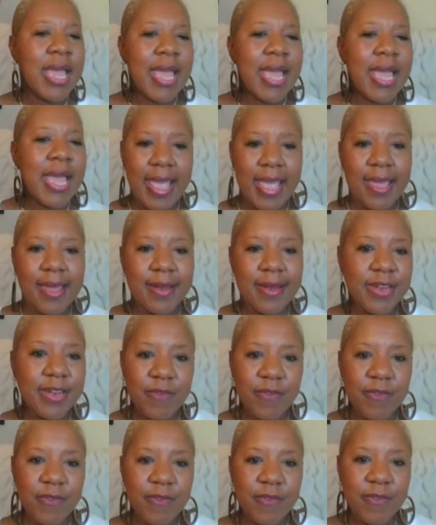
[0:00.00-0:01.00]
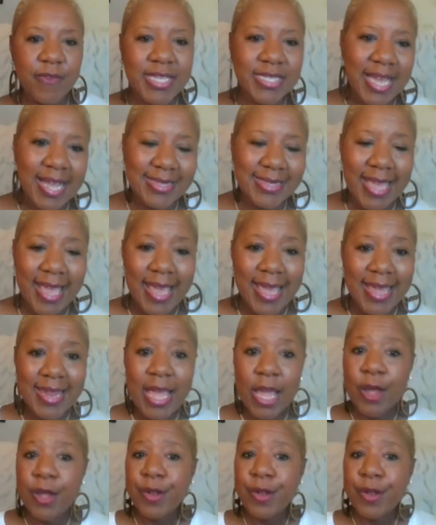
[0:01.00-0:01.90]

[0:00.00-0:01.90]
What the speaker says: and different things like that.